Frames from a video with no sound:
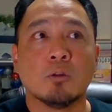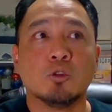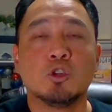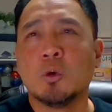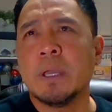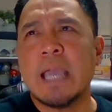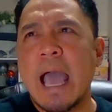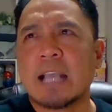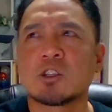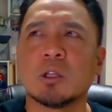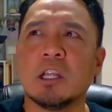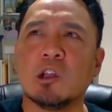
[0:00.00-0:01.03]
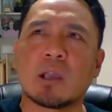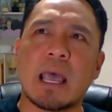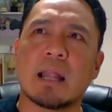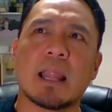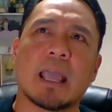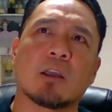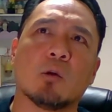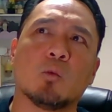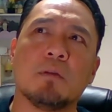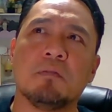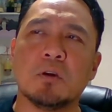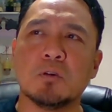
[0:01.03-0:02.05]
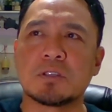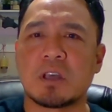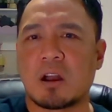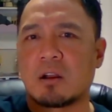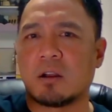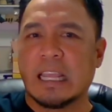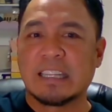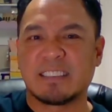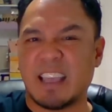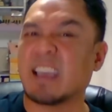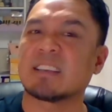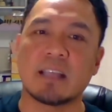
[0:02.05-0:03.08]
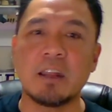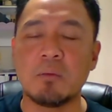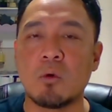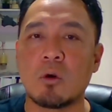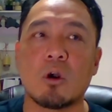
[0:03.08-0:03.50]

Do we actually look at like reviews that are in text anymore,